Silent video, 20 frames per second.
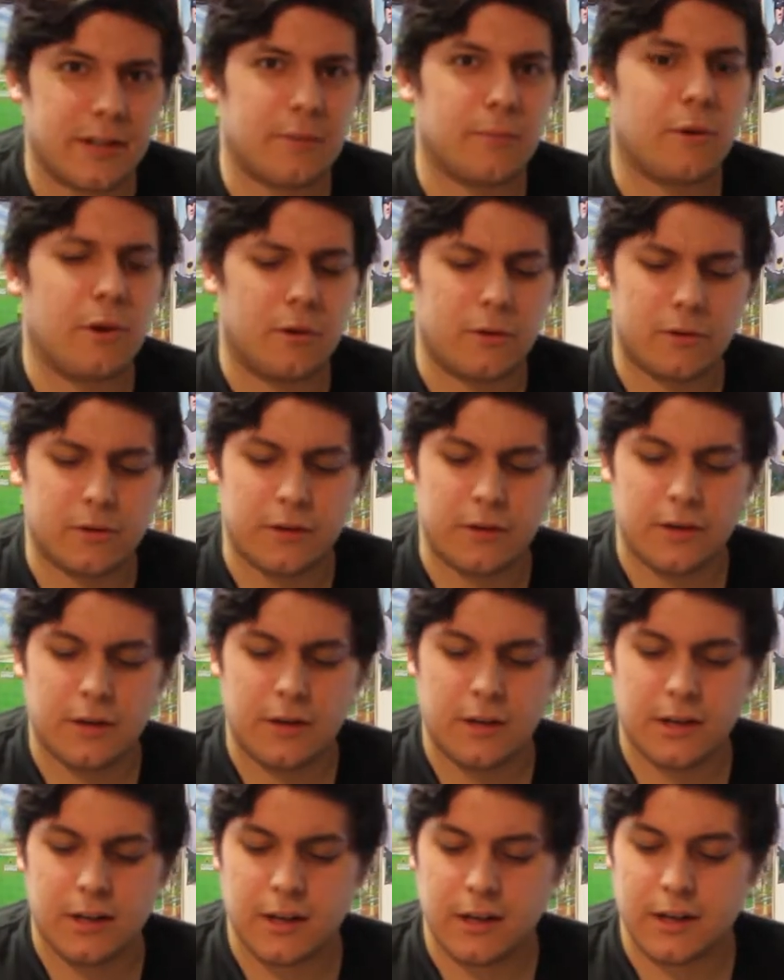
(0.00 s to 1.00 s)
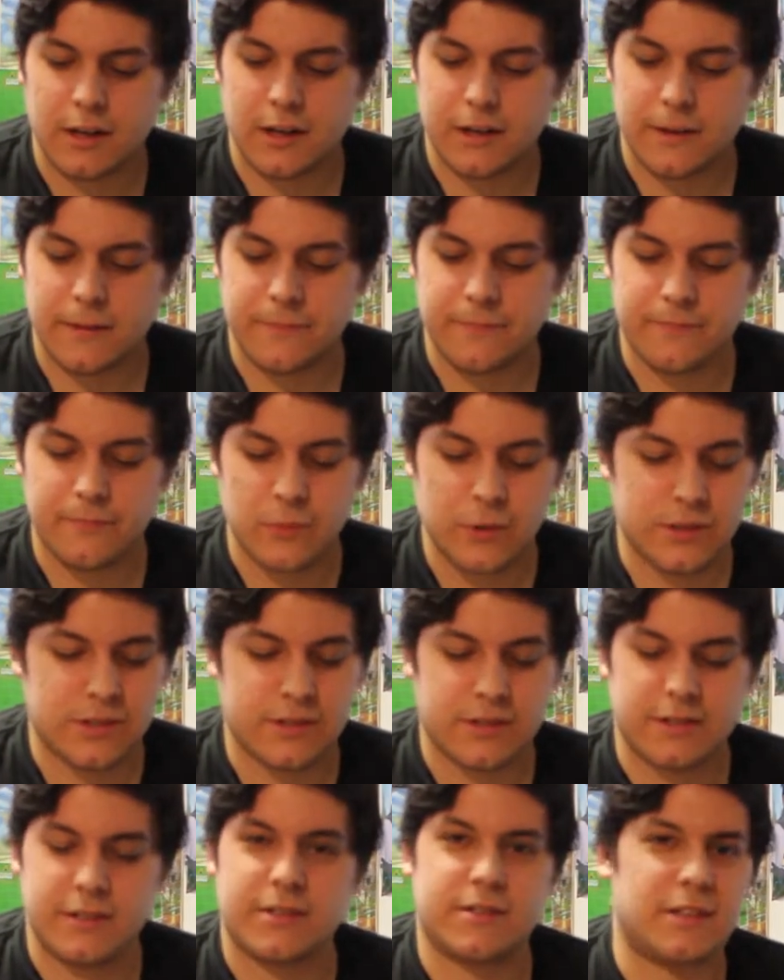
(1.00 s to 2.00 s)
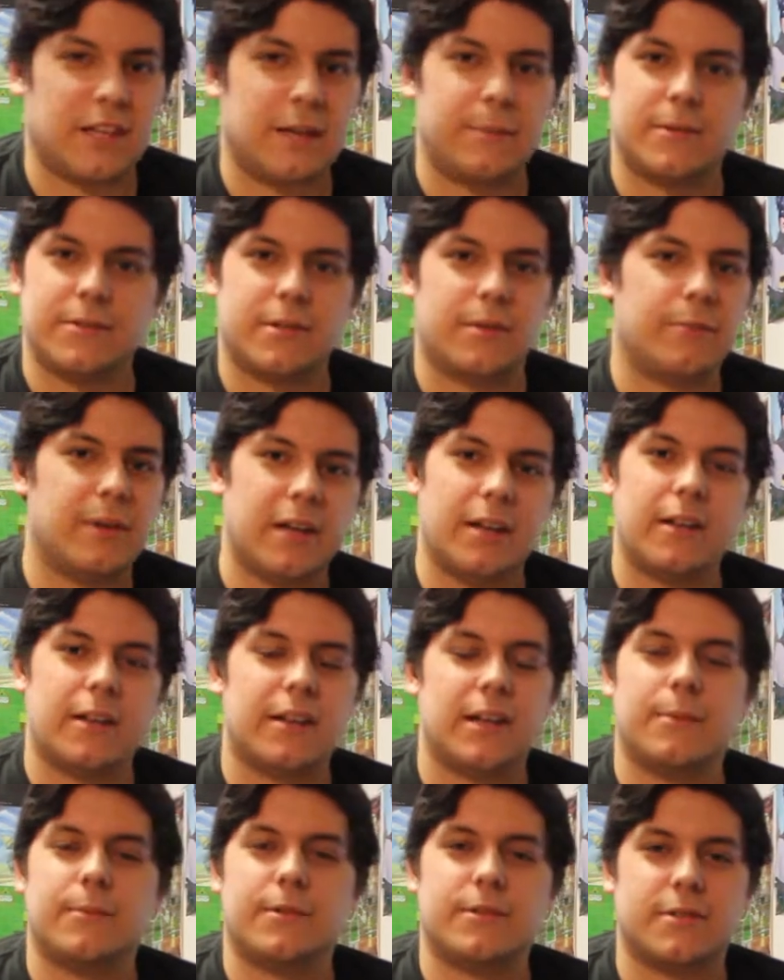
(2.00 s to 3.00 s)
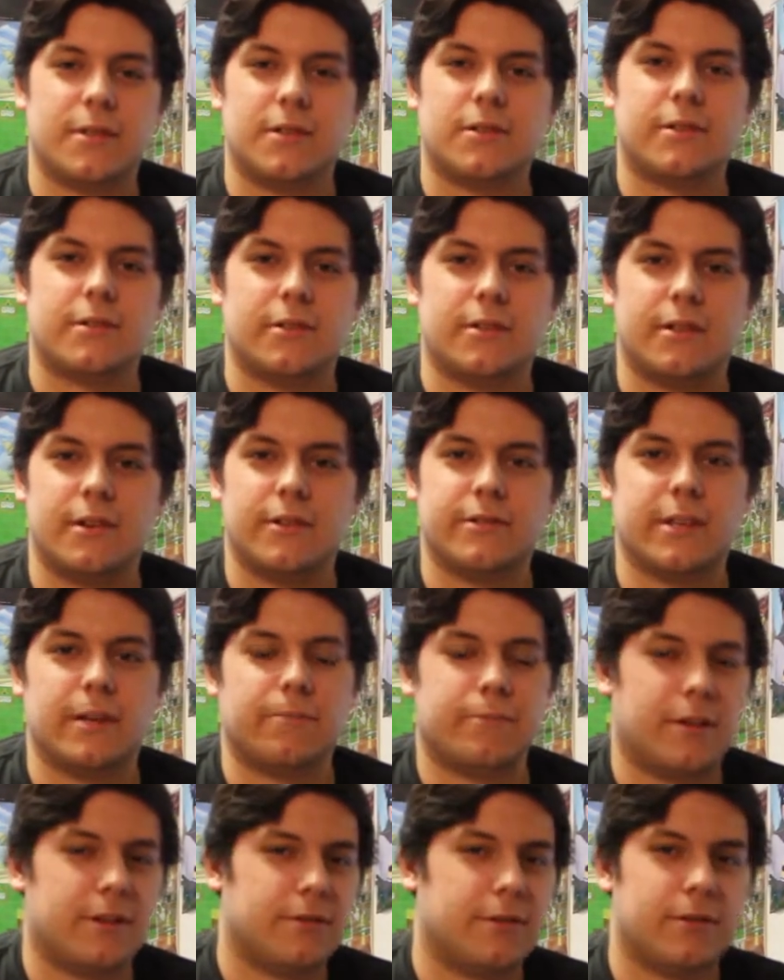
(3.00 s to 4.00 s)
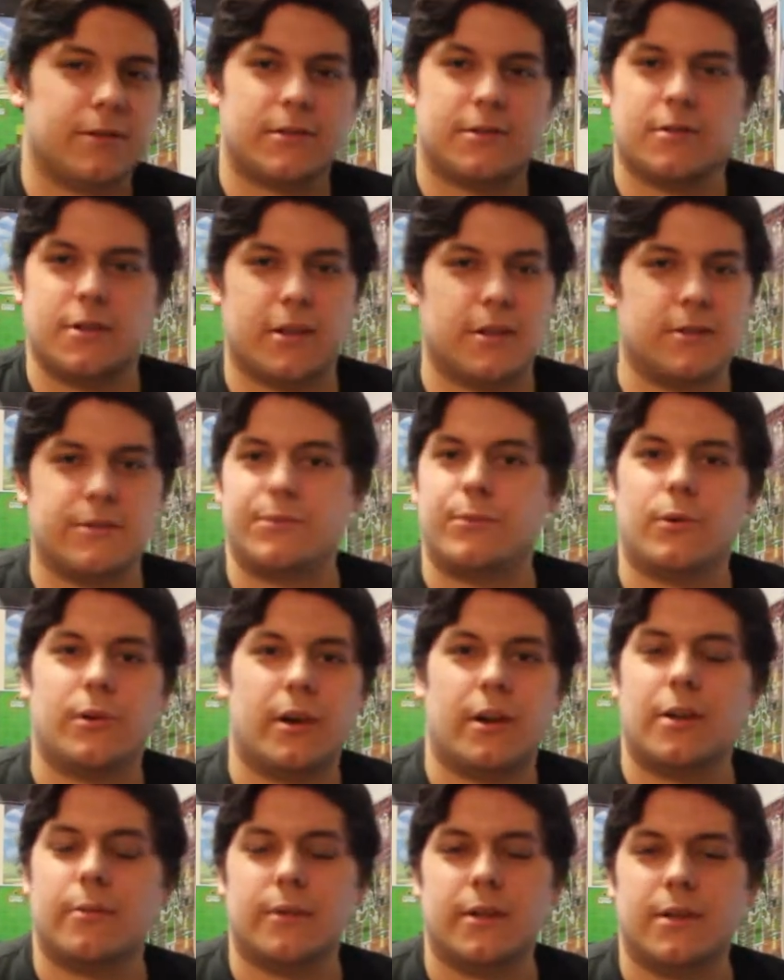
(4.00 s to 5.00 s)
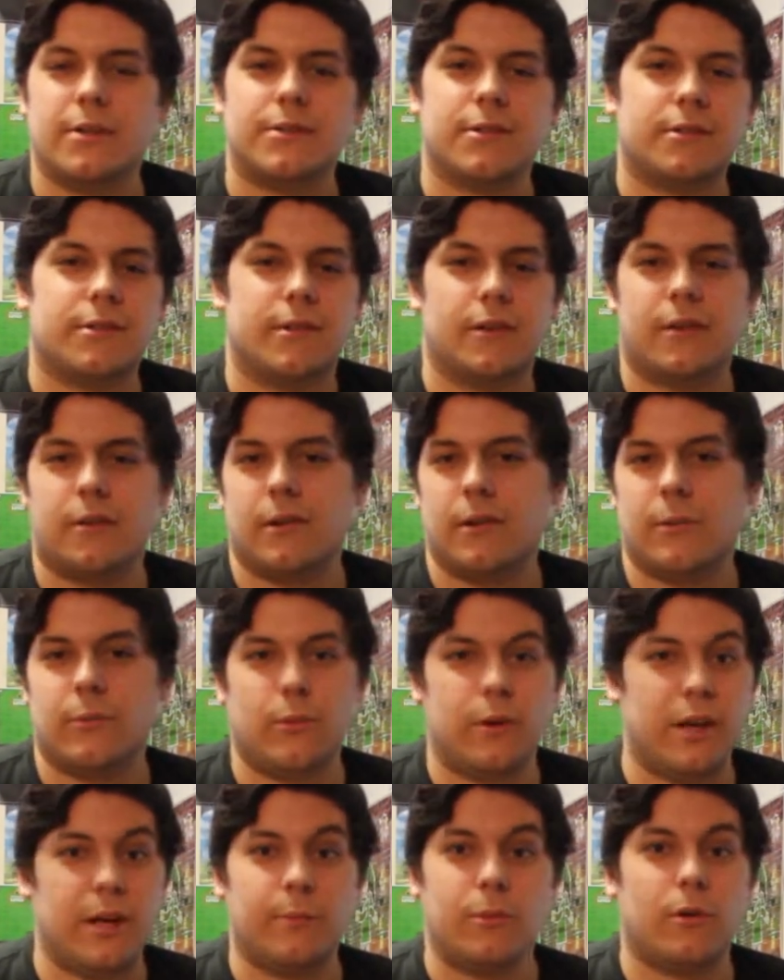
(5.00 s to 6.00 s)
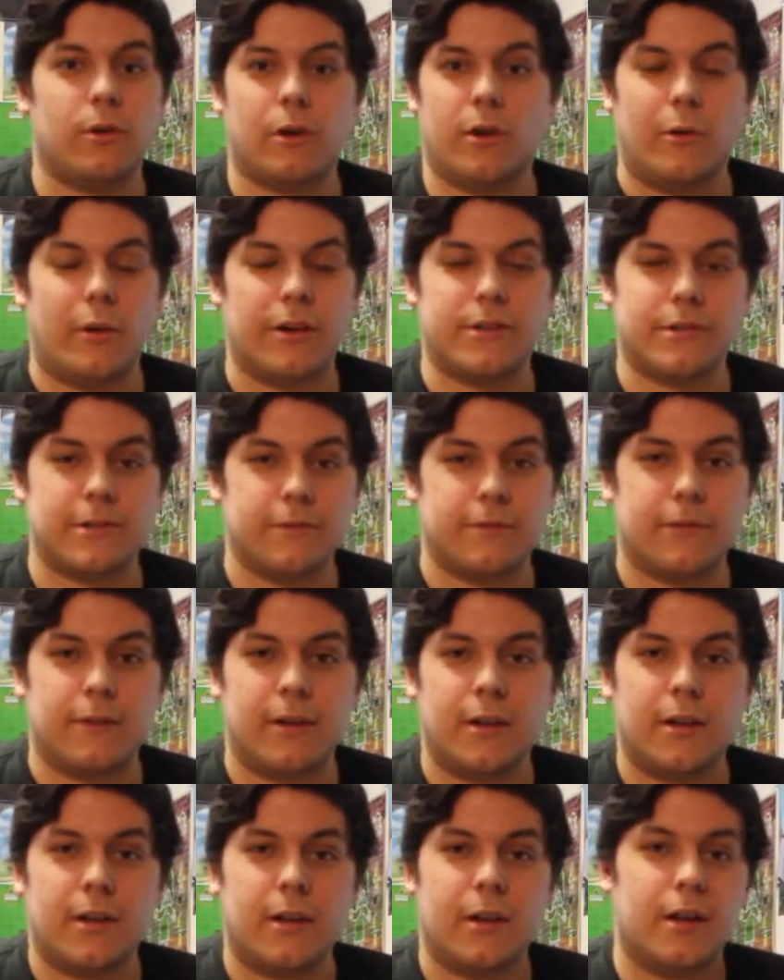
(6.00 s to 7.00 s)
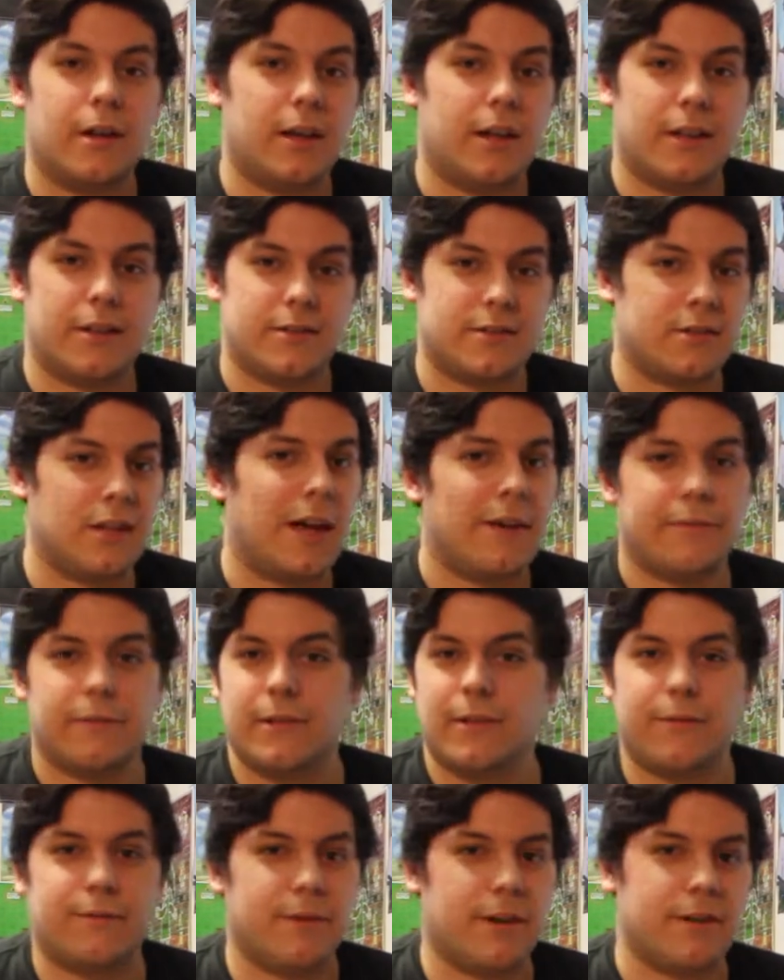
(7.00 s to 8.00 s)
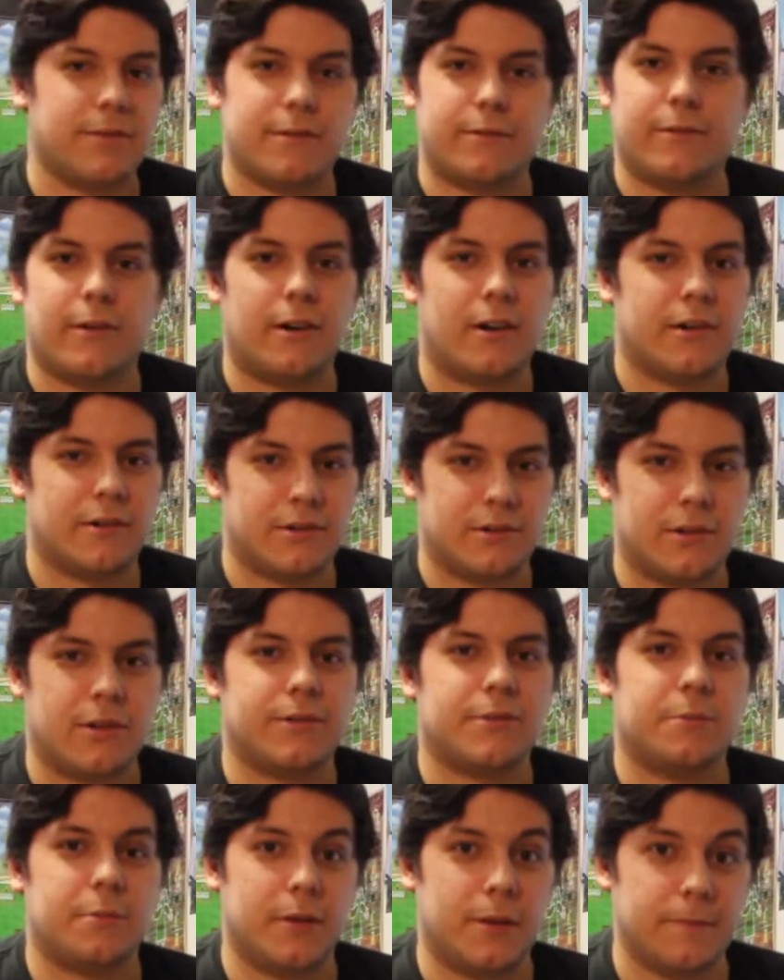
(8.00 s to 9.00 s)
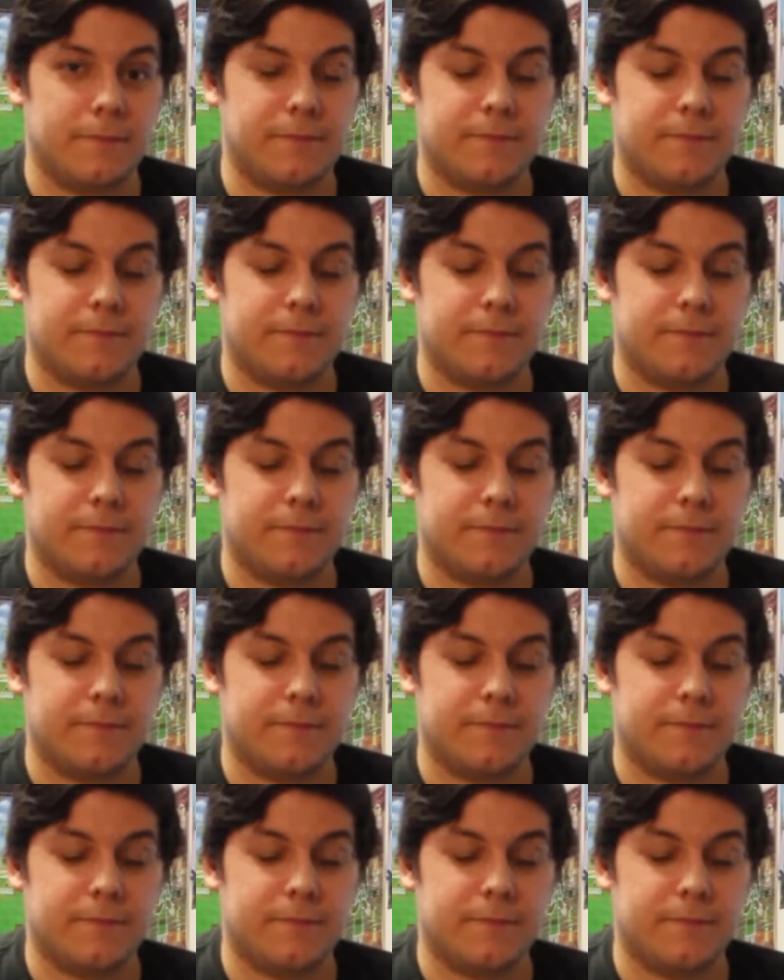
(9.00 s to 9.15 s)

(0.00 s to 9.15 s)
mode, which is the same as the main game essentially, except that there's tons more enemies and they're way more aggressive. It's not for the faint of heart, trust me.